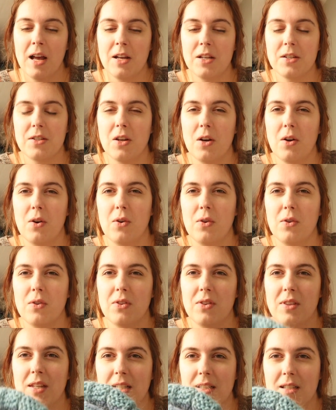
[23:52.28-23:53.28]
So
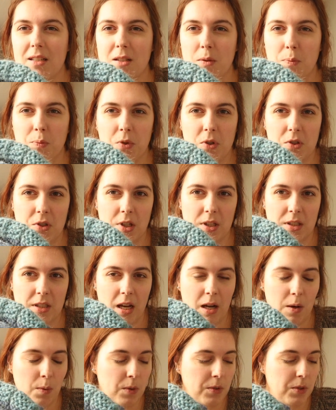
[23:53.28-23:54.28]
this is the project
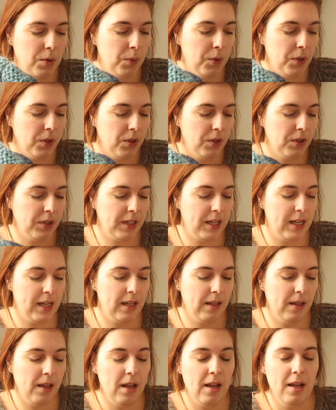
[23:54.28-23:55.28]
I want to work on
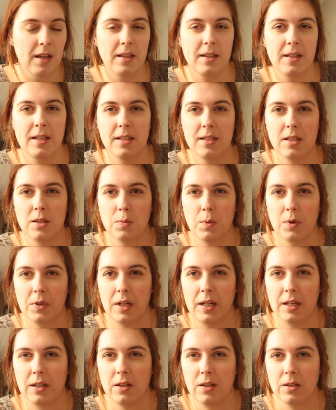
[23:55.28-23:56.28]
again. This is one
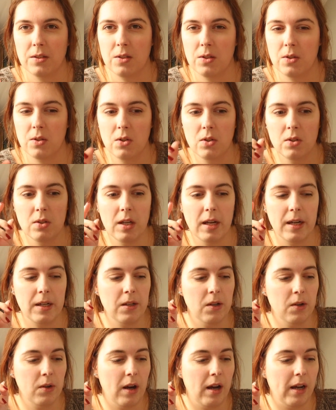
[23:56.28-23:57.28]
I casted on. I
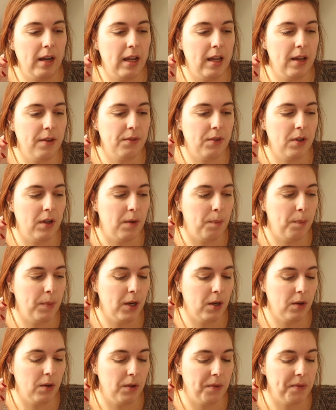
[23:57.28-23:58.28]
know I have a
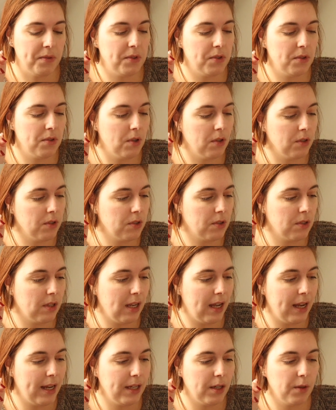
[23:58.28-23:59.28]
pair of socks
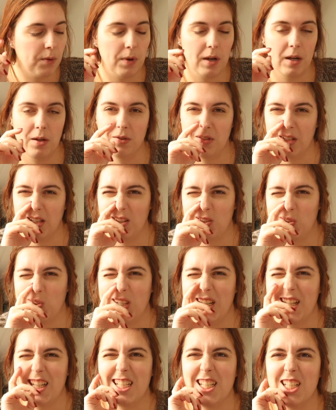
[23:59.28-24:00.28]
lying around that
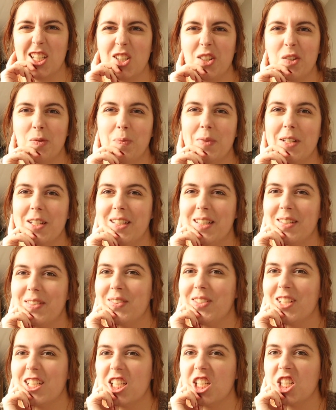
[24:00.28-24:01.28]
really should be
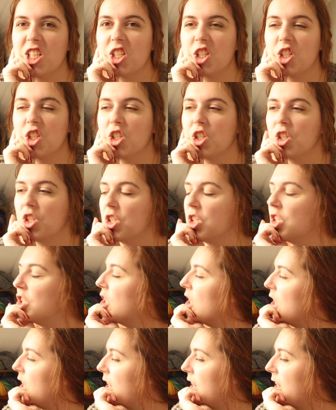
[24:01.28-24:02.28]
finished.
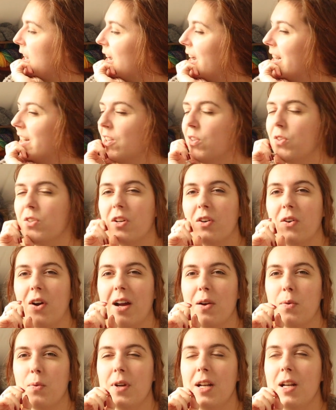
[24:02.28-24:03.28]
I don't know,
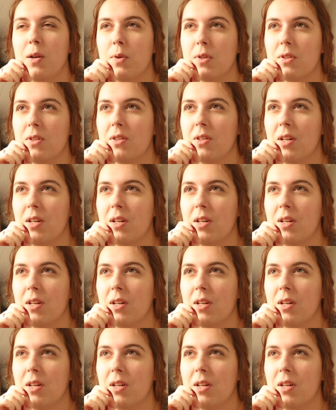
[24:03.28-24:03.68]
I really want to